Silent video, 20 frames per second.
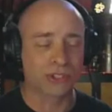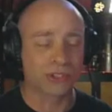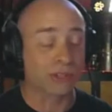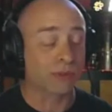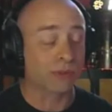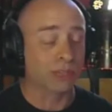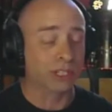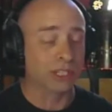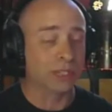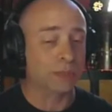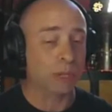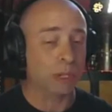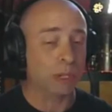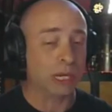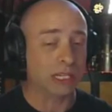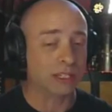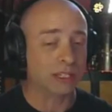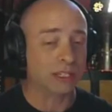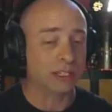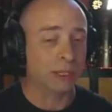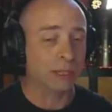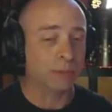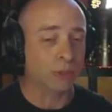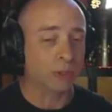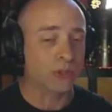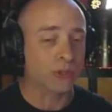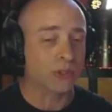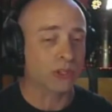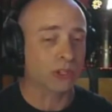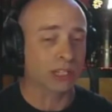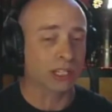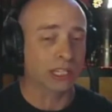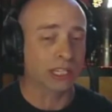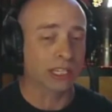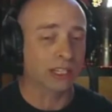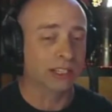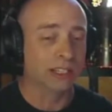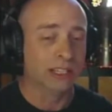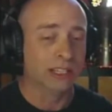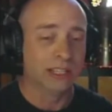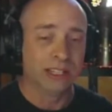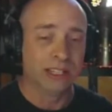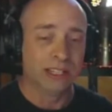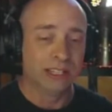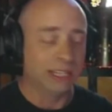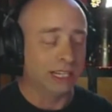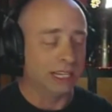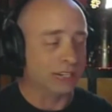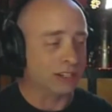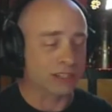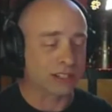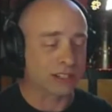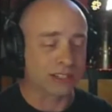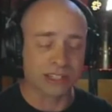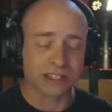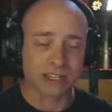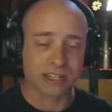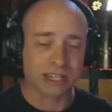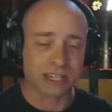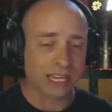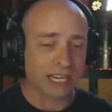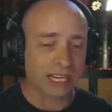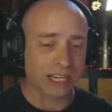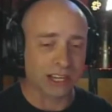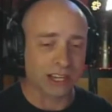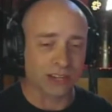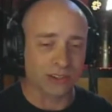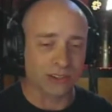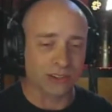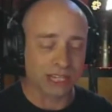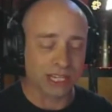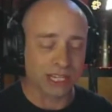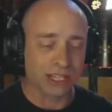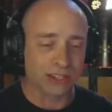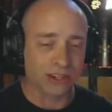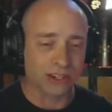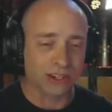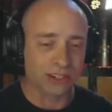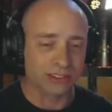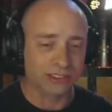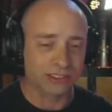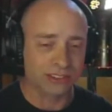really speak to me personally. And I just listen to that guy all day long. So